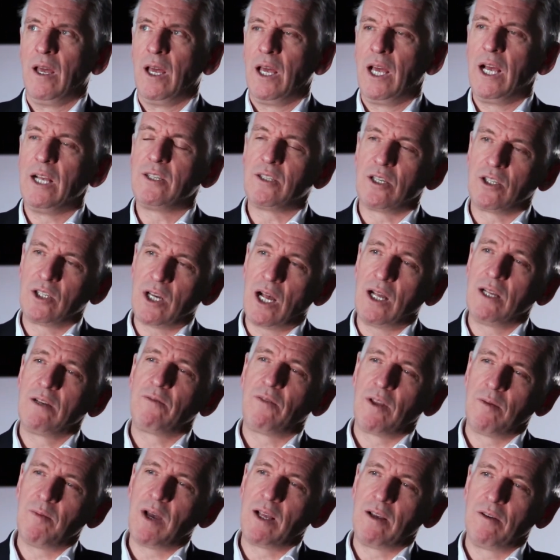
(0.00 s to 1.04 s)
it's a challenge for
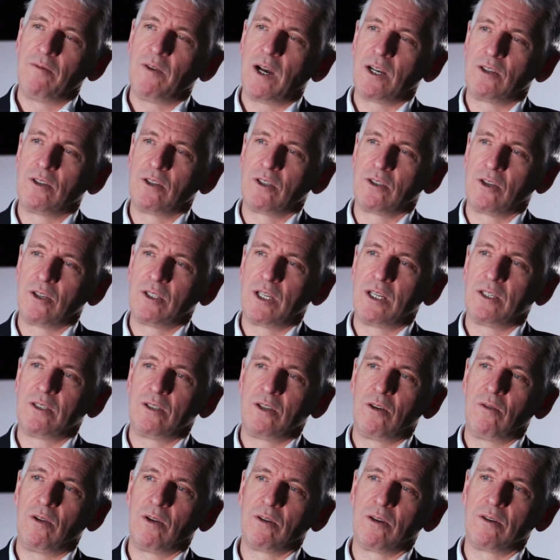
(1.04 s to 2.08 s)
the manufacturers because it's
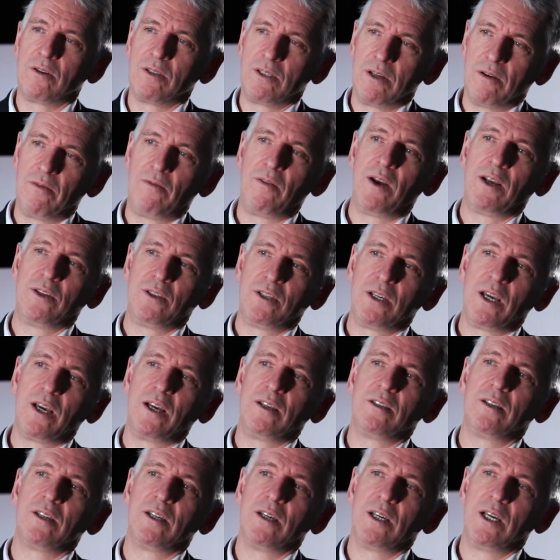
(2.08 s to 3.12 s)
no longer a
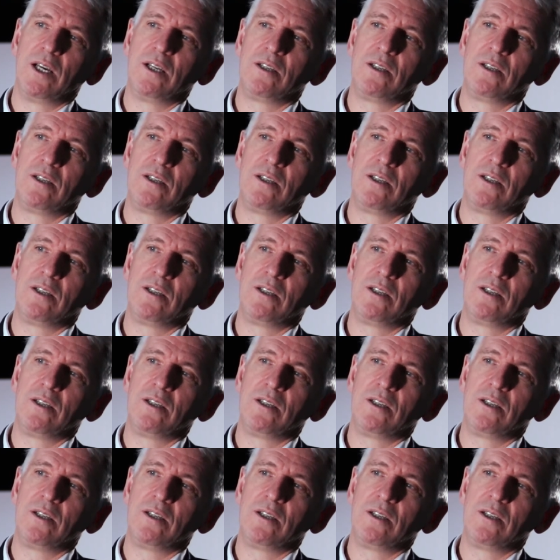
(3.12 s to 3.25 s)
differentiator,